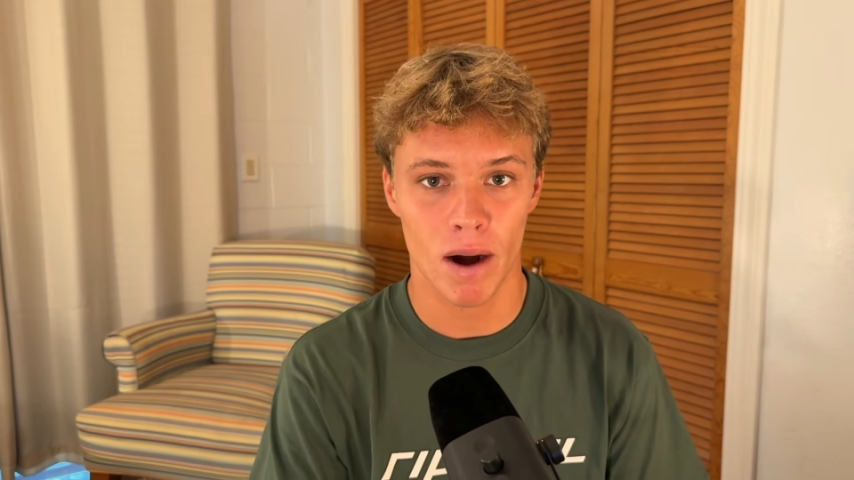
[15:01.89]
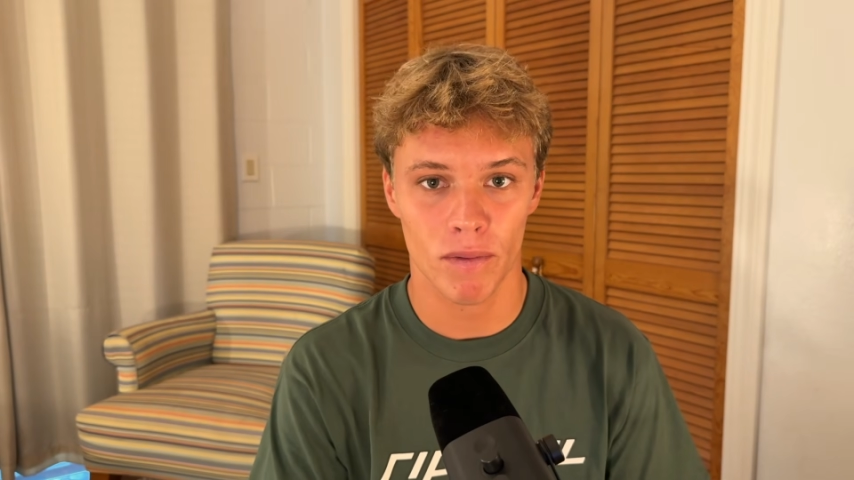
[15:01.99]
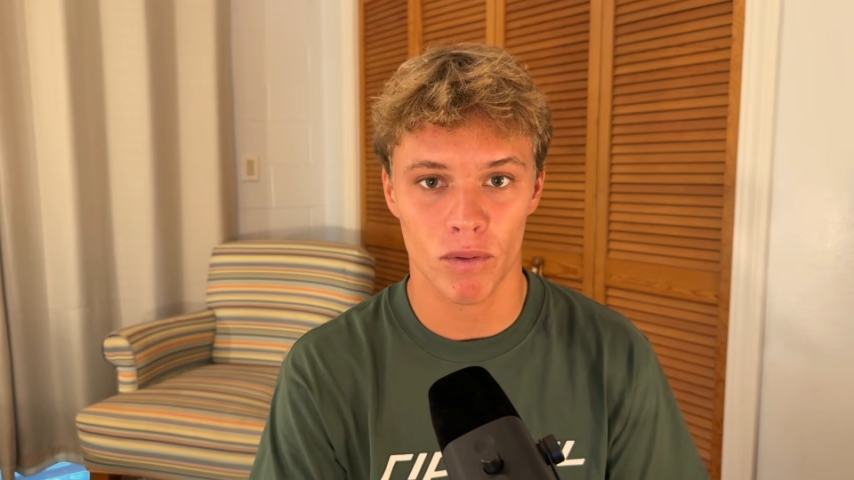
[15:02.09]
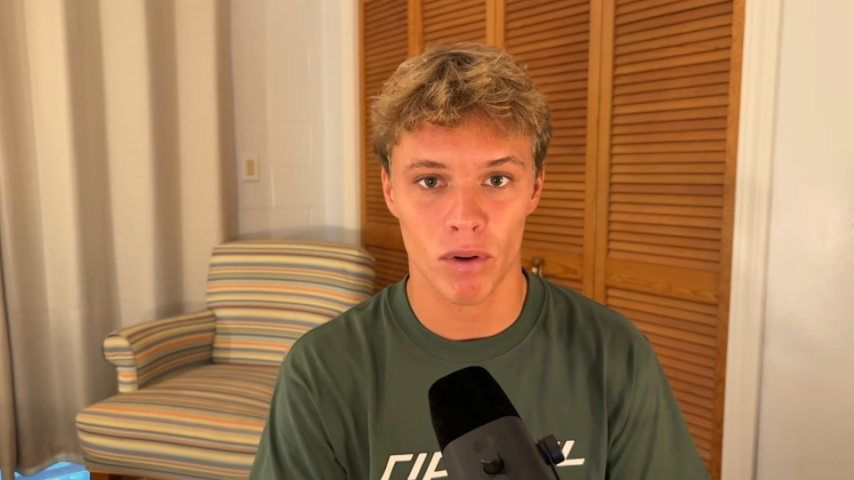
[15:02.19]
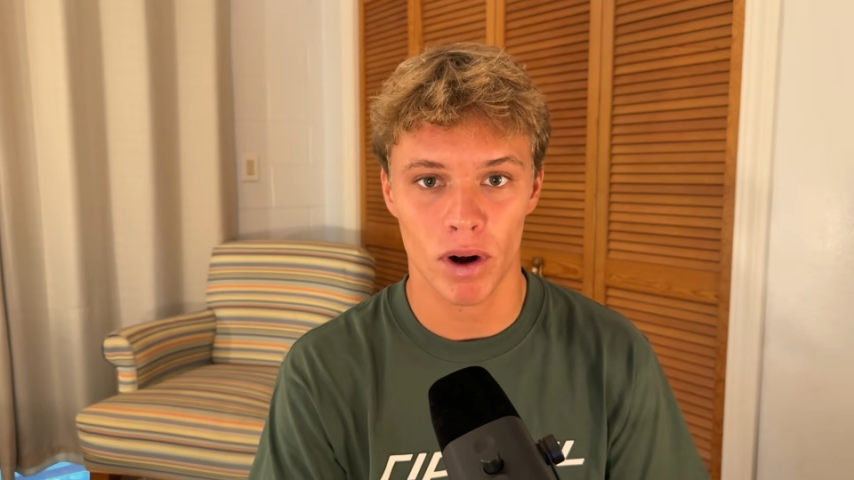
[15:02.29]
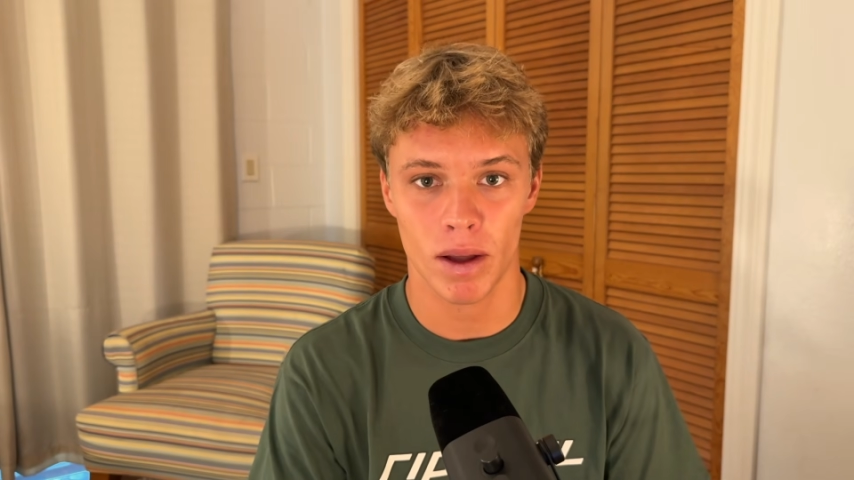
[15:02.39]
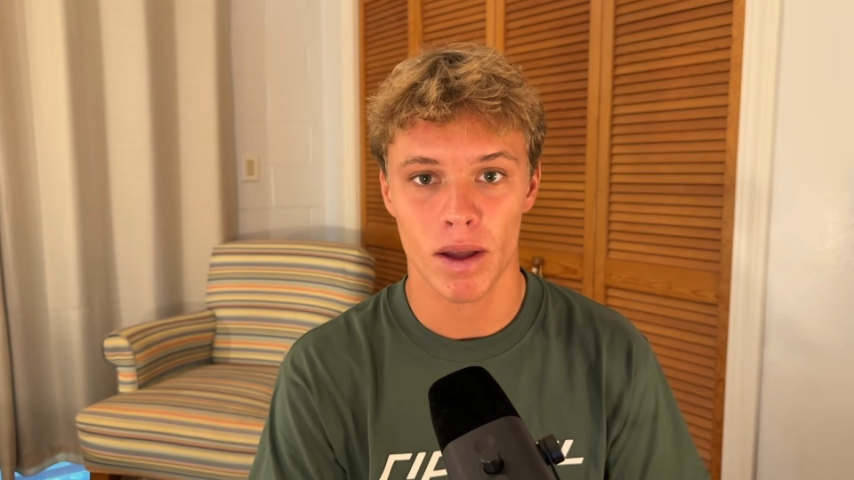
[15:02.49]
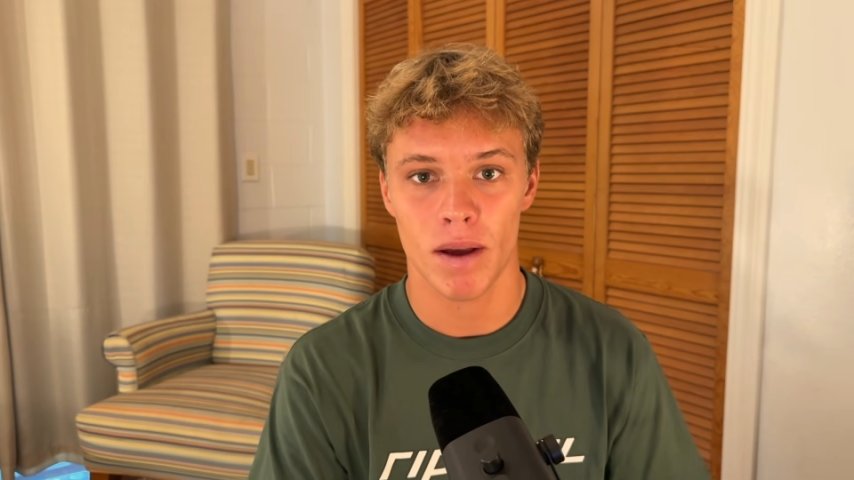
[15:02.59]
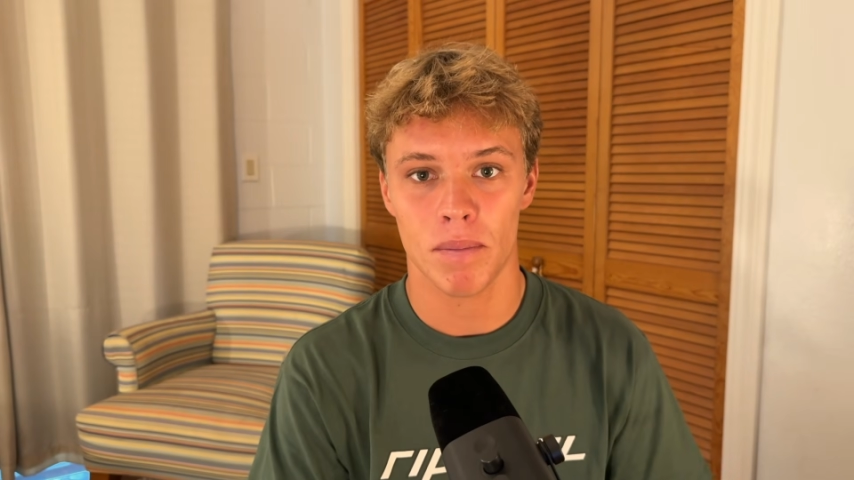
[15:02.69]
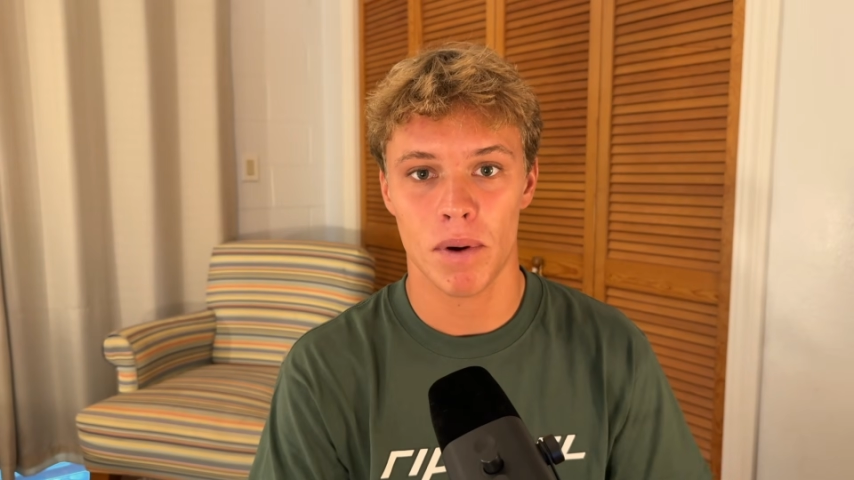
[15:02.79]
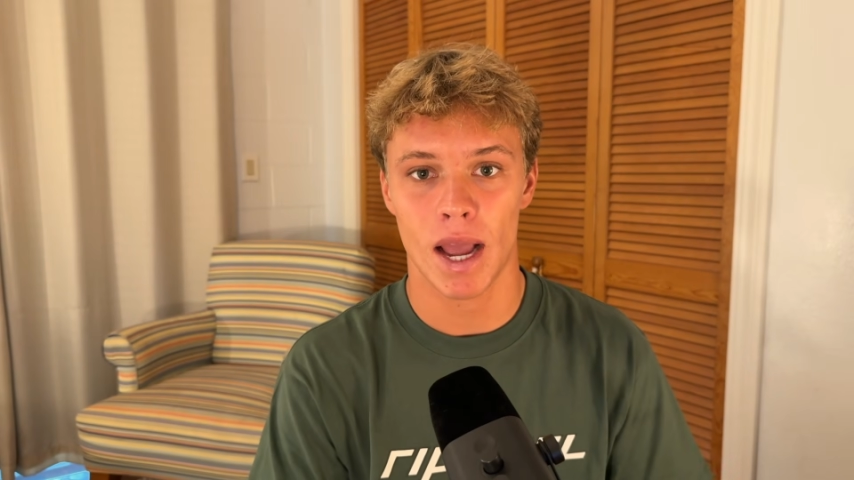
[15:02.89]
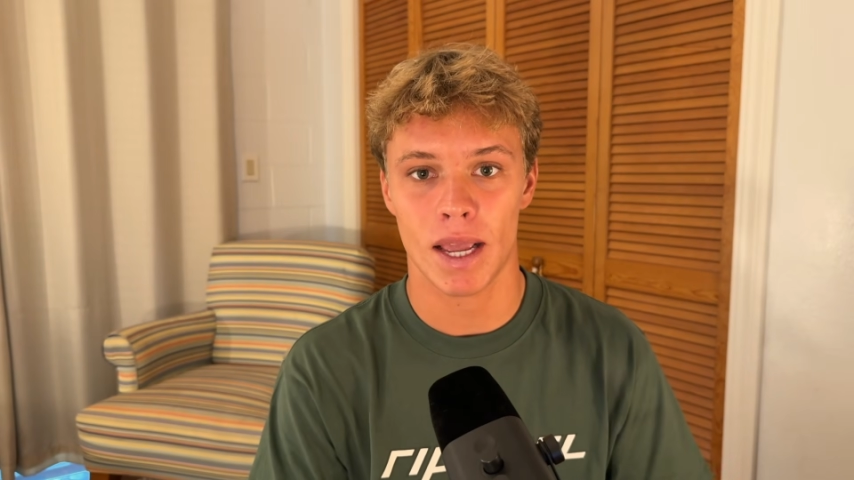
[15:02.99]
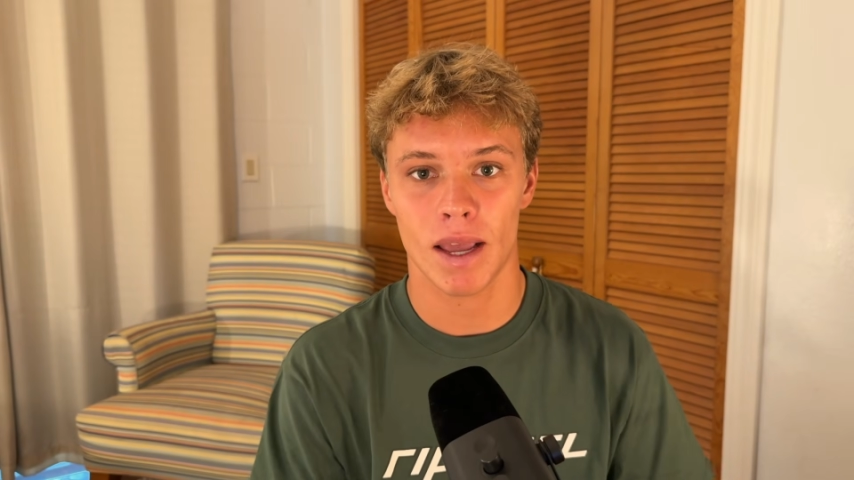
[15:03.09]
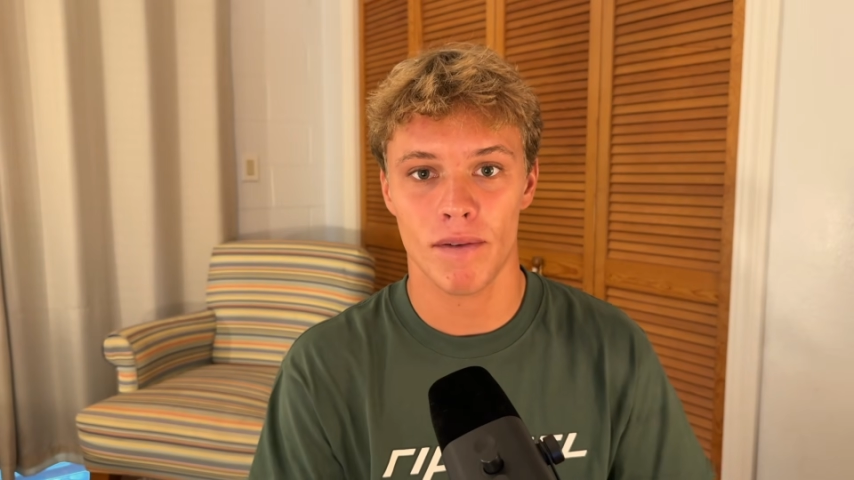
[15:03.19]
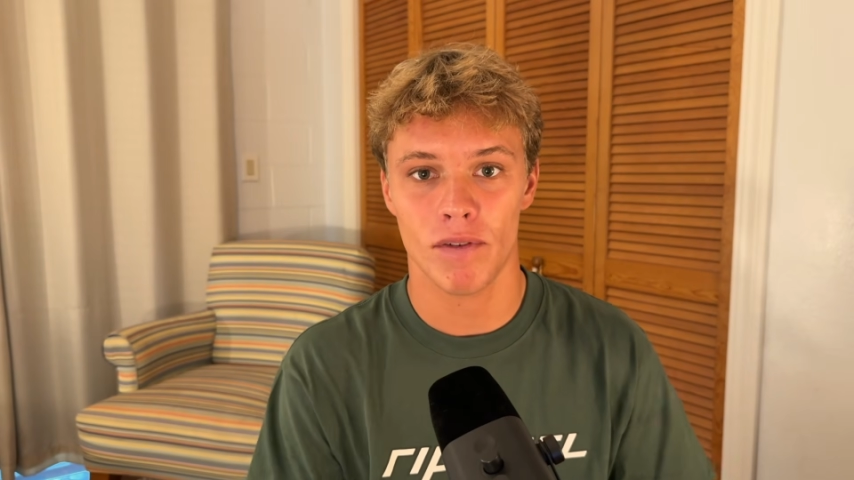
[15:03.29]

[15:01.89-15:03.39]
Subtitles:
for it by giving your